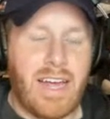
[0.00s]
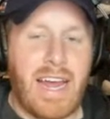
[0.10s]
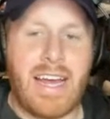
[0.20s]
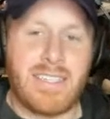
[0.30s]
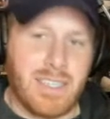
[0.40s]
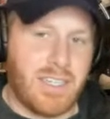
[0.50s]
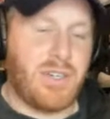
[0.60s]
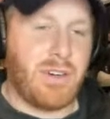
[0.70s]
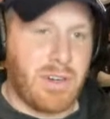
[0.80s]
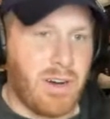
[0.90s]
I guess
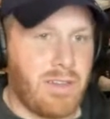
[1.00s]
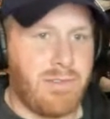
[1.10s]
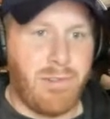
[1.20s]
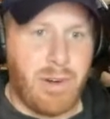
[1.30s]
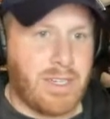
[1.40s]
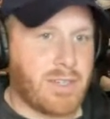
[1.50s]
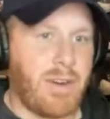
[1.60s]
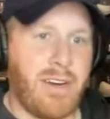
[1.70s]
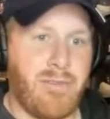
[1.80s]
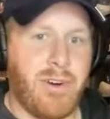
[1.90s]
unless you want to call the Rudy
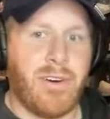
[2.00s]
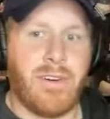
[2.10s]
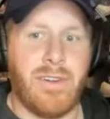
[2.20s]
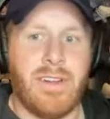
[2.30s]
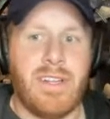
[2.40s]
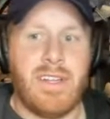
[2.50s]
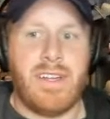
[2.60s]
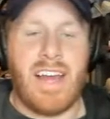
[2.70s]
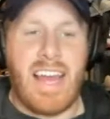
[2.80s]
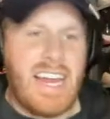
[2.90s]
screen and roll,
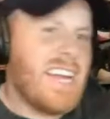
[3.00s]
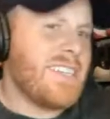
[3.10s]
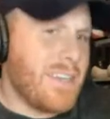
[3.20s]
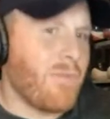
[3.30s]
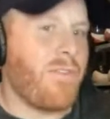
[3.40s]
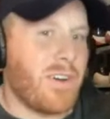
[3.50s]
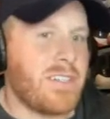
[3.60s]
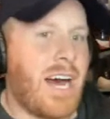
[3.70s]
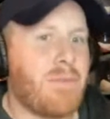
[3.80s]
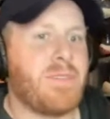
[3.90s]
he is their
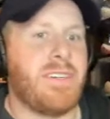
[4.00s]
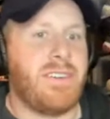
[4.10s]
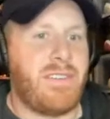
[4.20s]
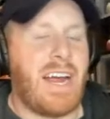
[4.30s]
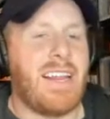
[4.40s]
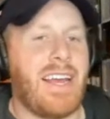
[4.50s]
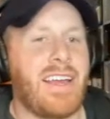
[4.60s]
first option, right?